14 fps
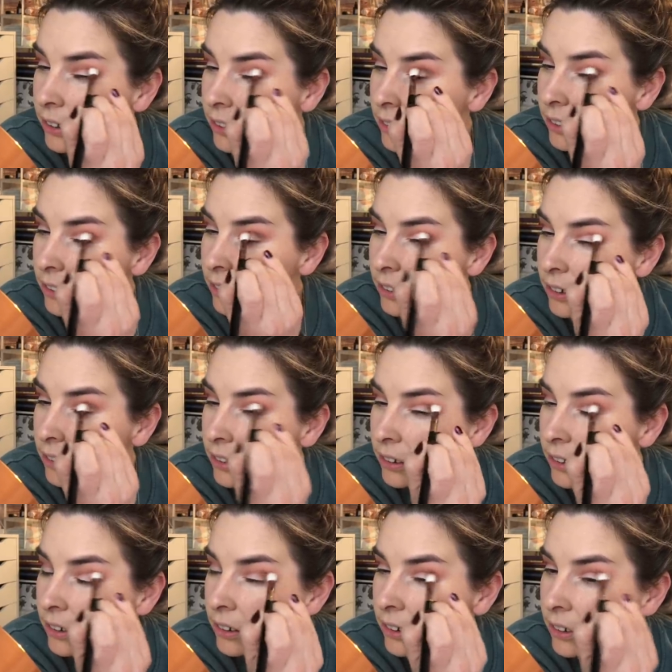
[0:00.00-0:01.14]

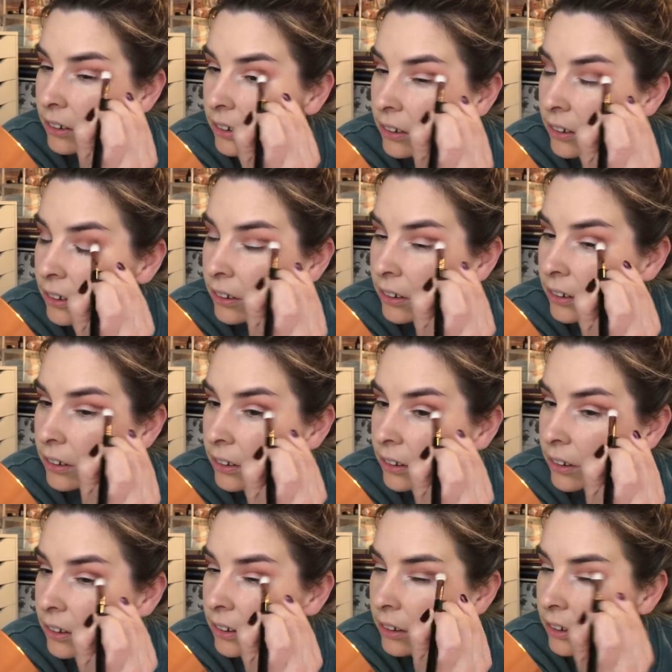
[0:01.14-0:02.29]

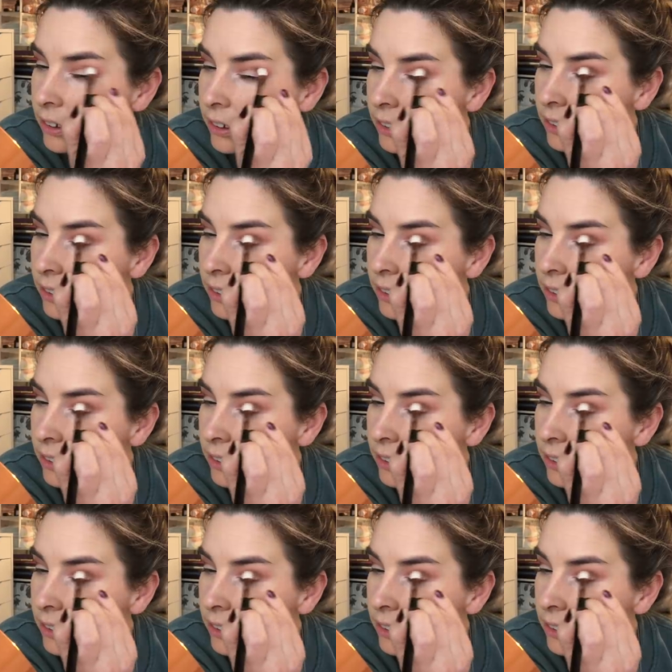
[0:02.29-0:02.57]
[no speech]